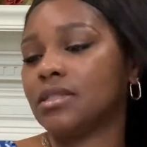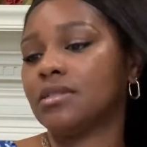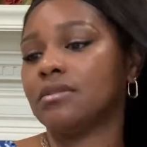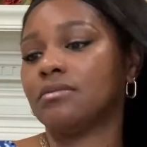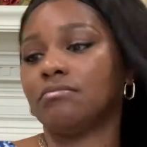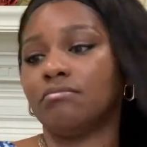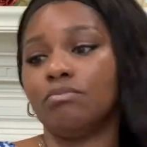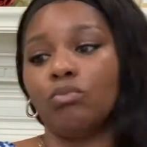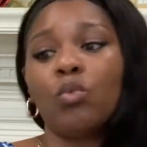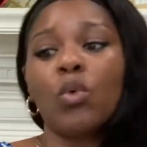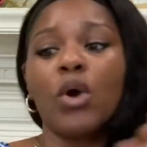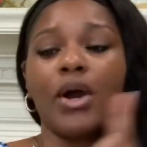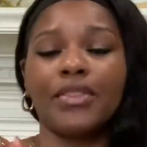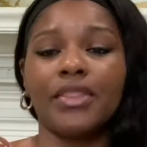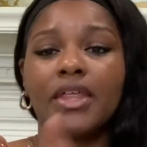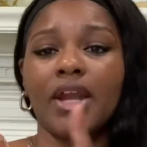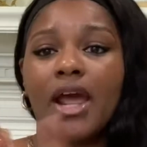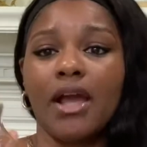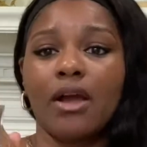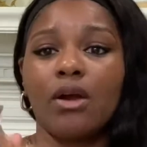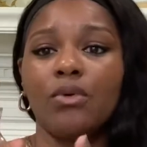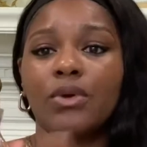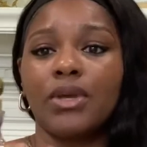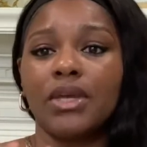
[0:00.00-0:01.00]
one that I
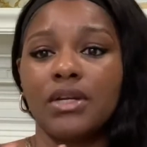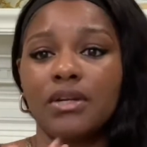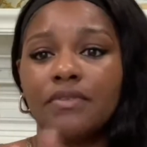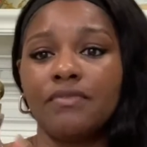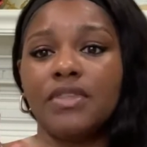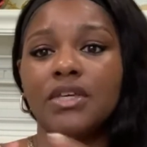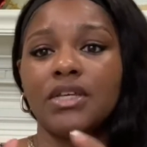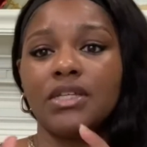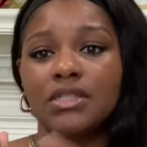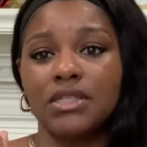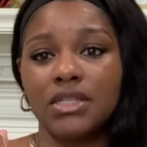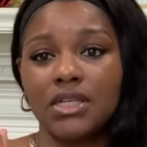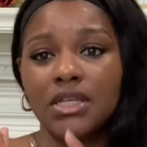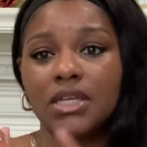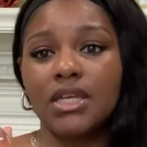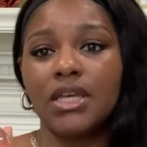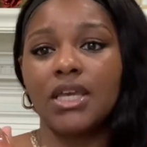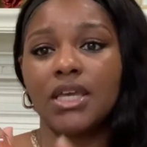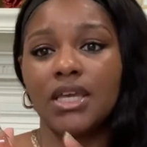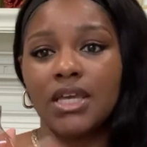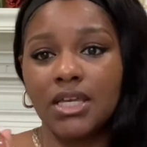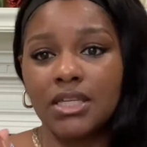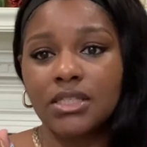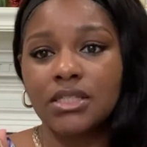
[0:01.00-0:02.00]
go get of this
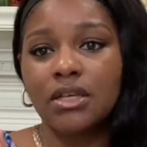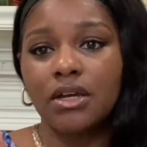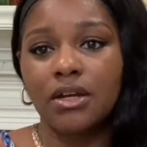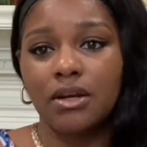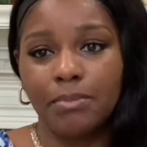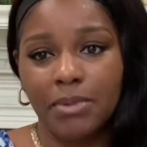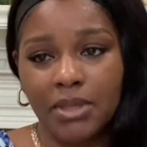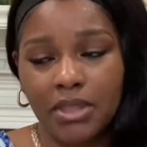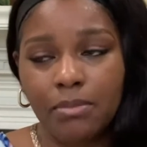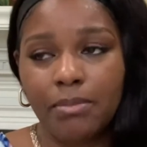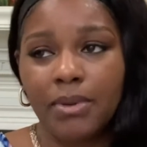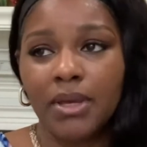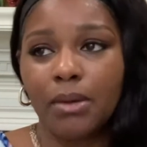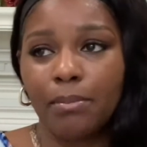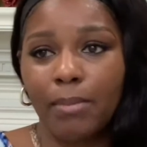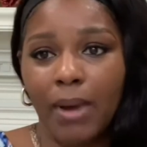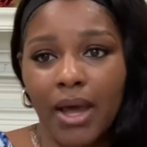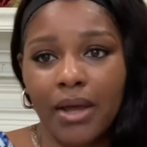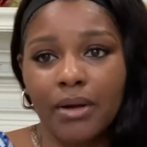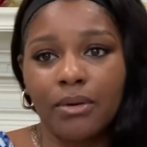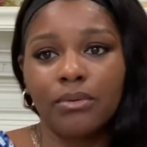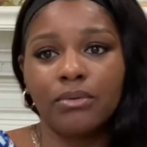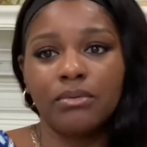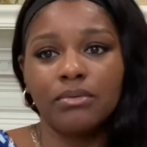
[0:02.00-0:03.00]
is gonna be the big
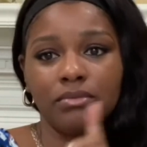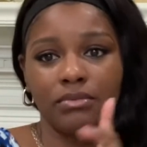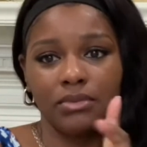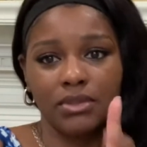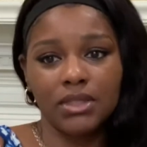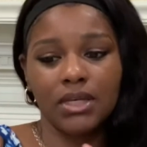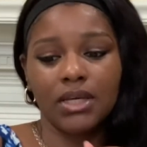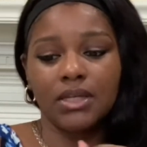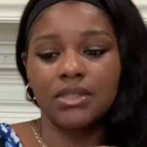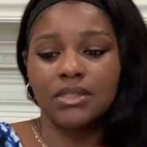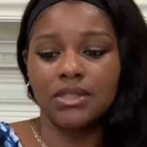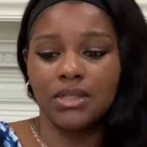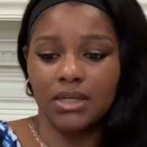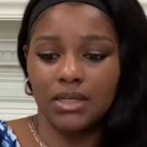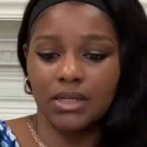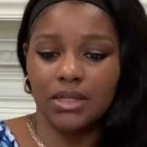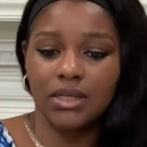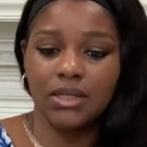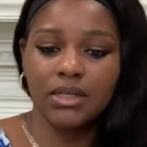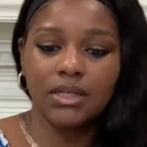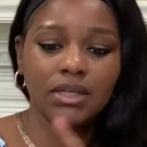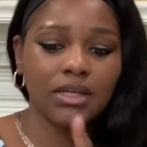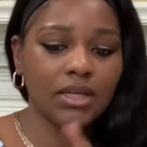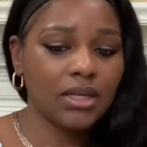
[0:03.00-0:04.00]
bottle. Yes,
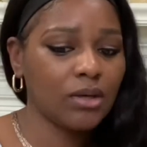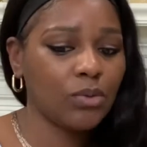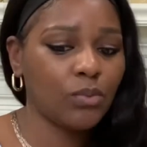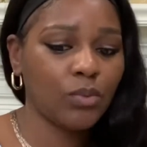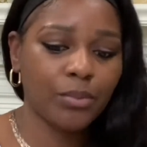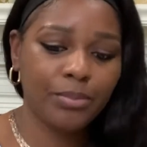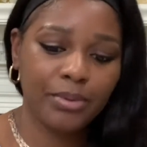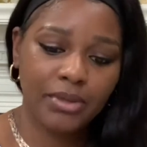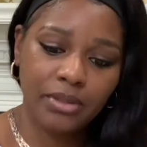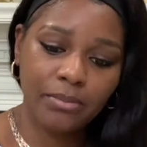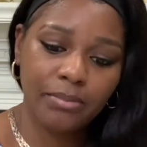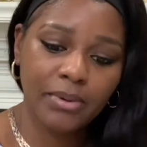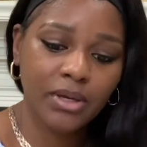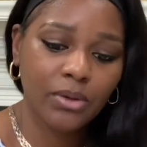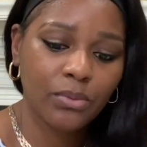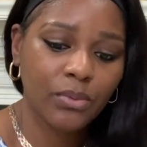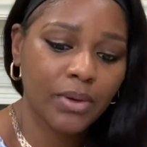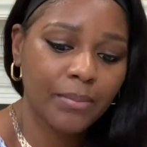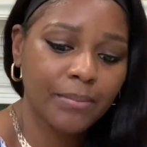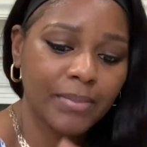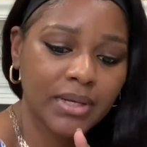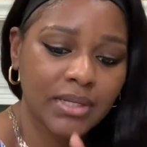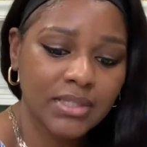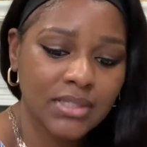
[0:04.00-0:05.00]
honey, it will be the big
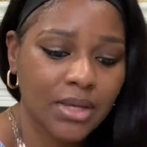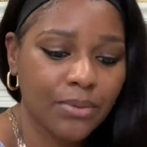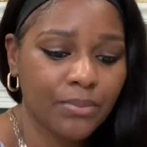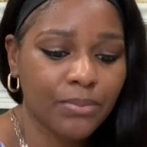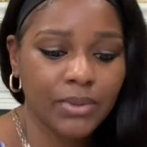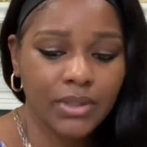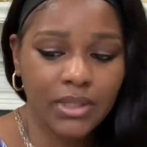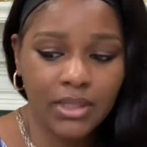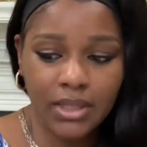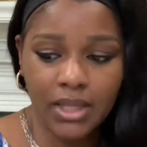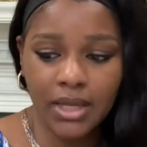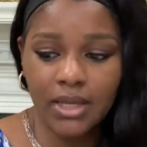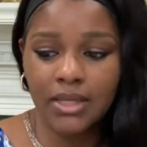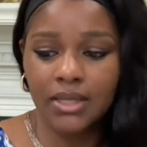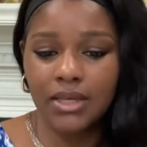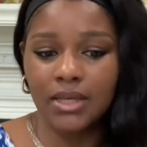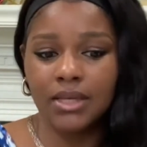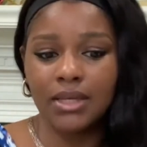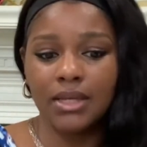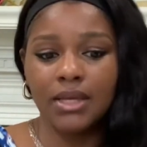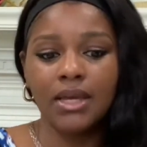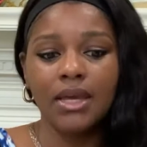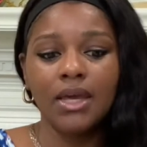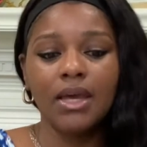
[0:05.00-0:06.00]
one because I really like
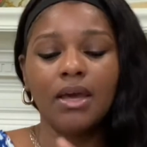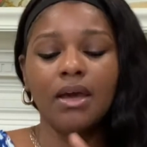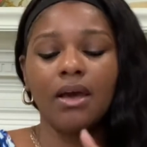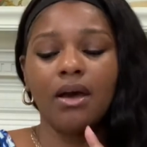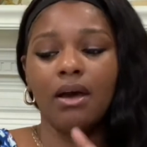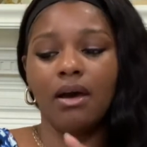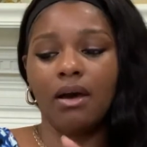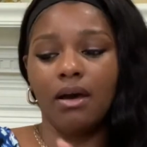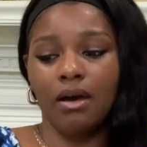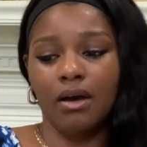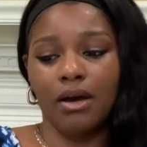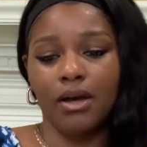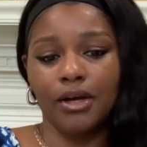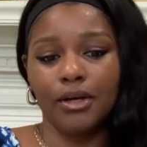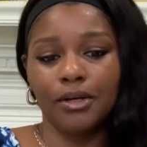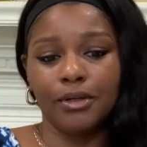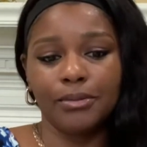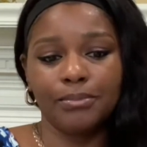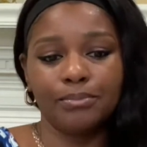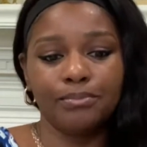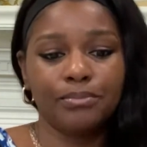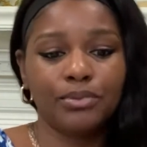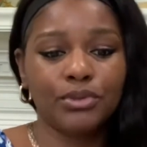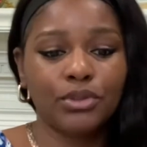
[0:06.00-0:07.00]
it.
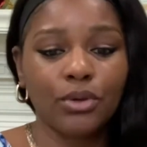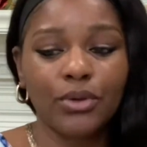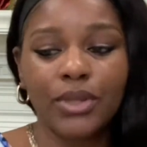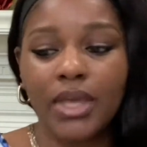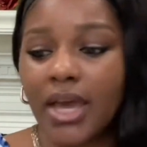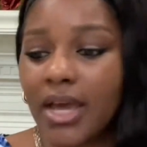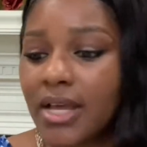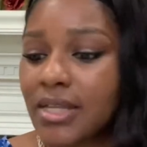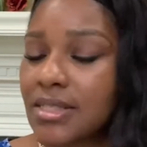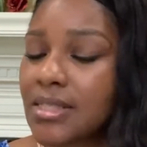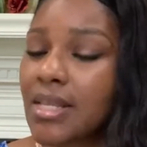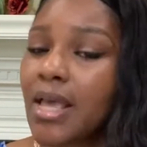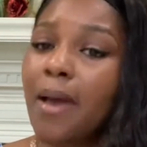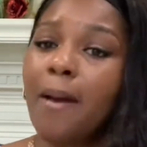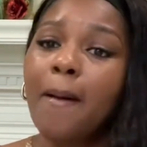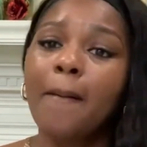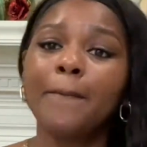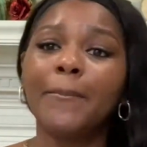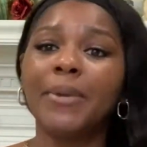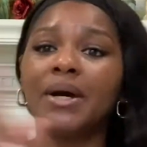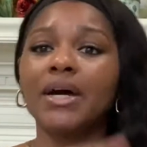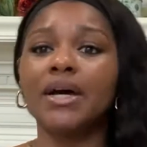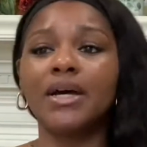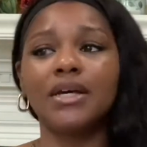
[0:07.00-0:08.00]
So yes,
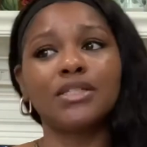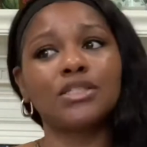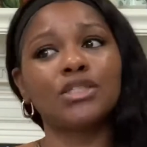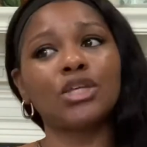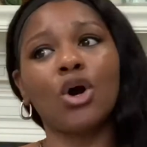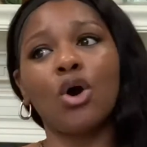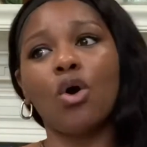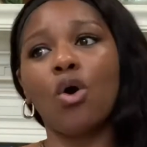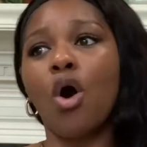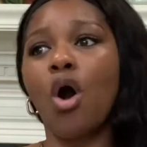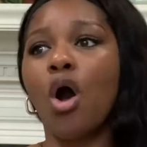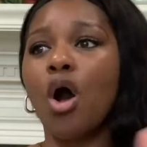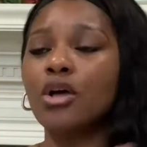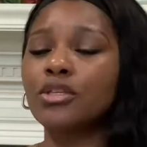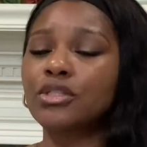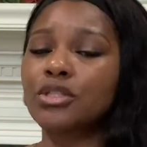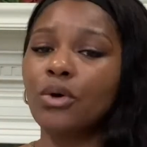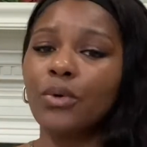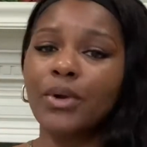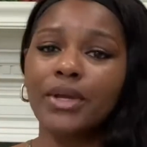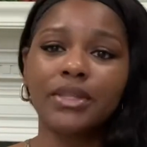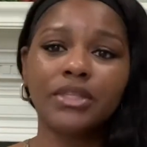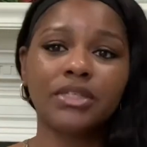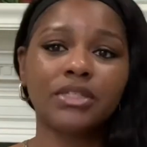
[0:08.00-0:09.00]
but so also
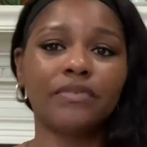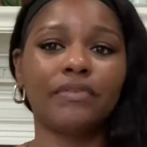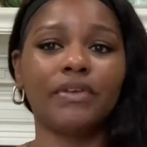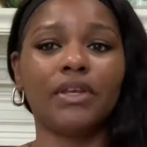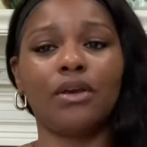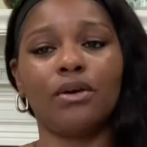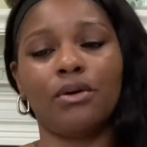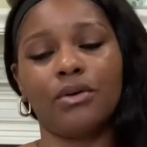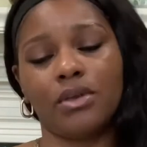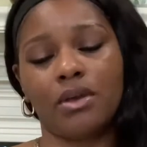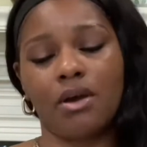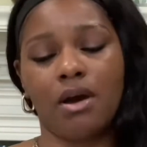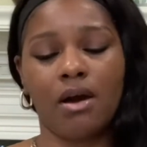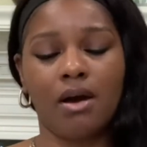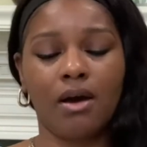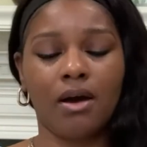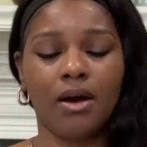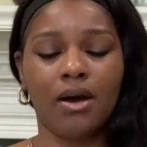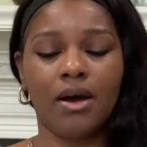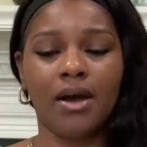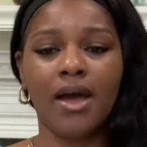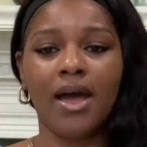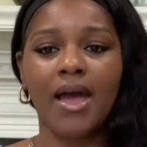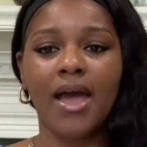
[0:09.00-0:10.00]
in this video,
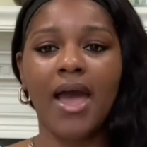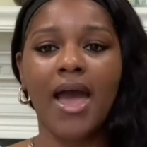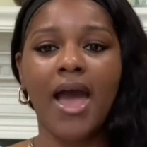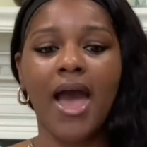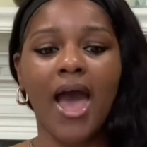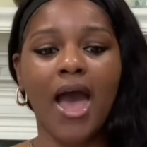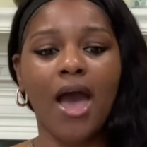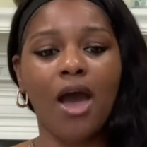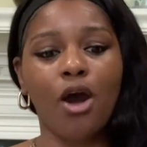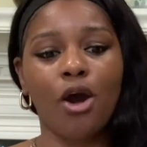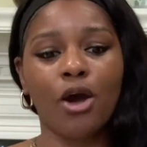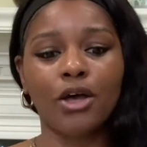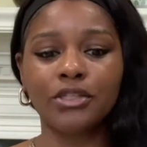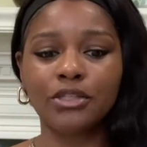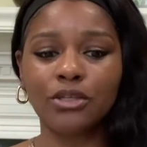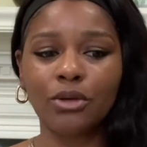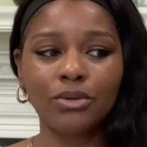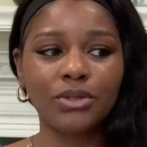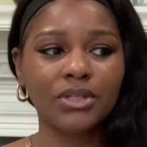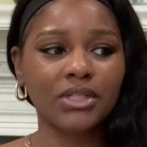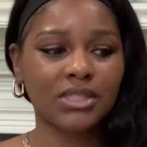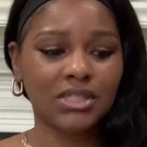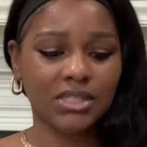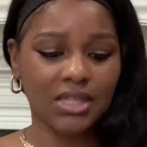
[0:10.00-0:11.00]
y'all, I also
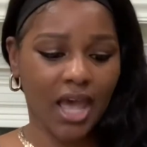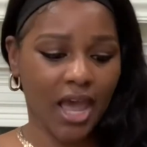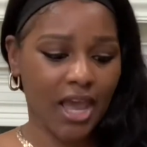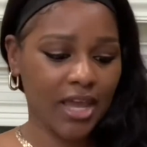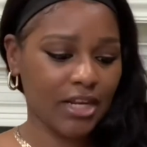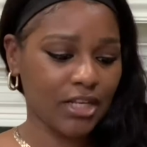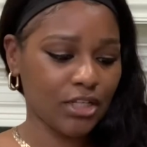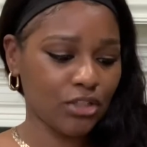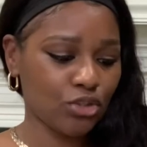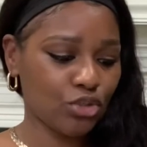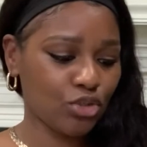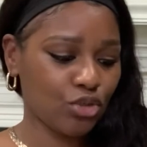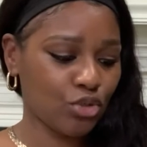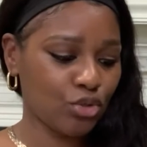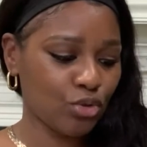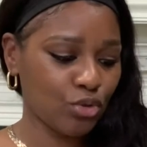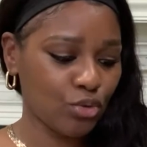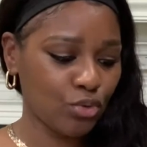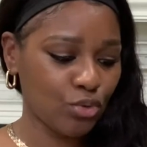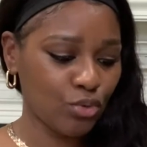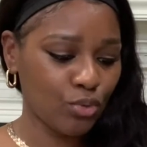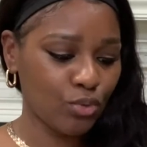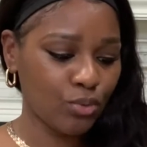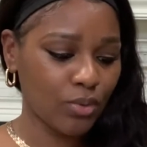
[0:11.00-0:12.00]
decided
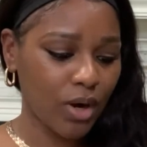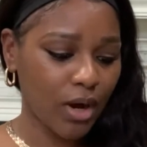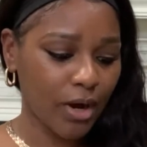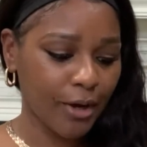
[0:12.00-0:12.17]
to